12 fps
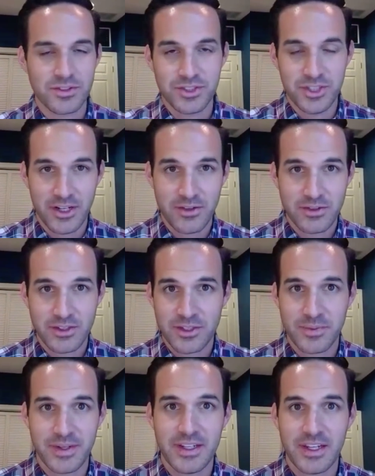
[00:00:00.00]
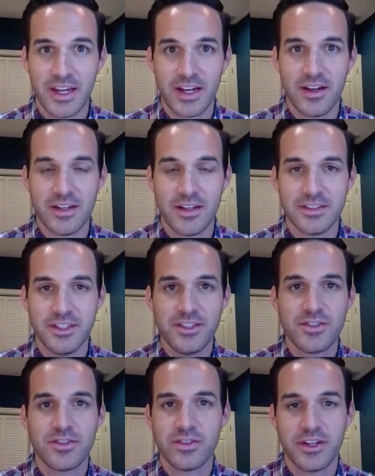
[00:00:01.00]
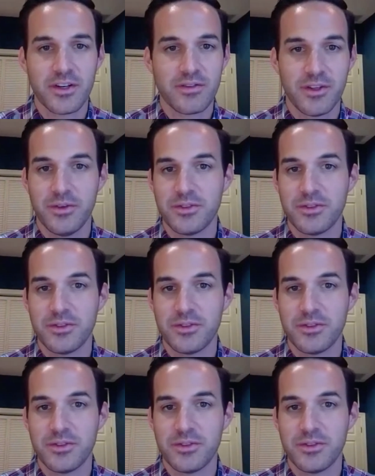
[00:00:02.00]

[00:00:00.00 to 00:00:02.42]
generally speaking, a digital interview